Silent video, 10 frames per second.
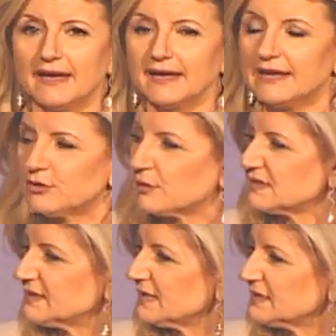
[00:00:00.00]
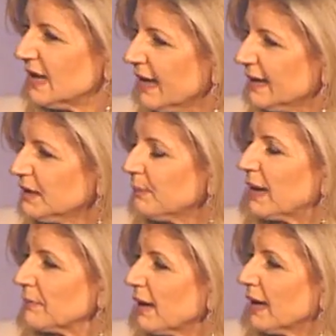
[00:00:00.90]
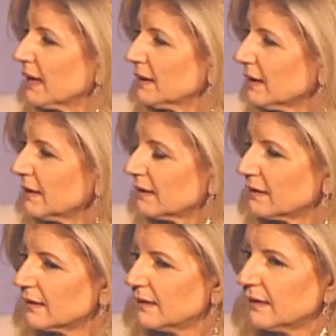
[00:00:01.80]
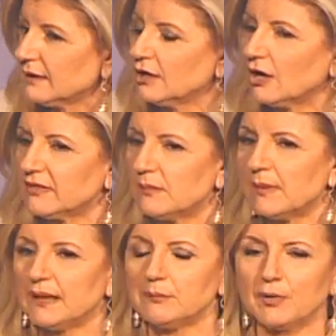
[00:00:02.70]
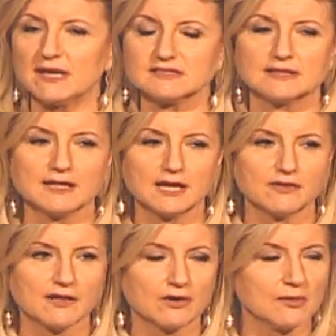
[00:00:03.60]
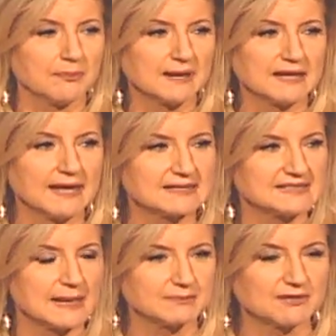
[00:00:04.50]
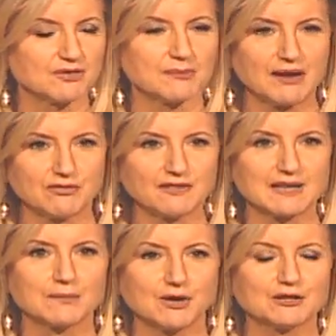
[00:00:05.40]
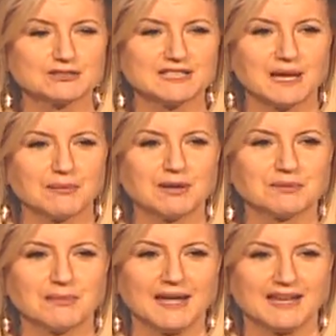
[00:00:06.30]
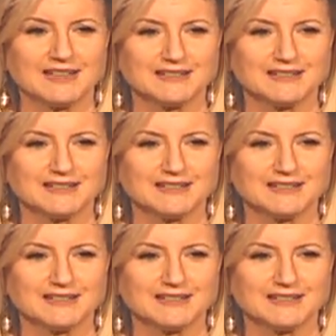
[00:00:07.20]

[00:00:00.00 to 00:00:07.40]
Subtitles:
It was designed by men, not the men present here. They're completely exempted from everything I'm going to say about men.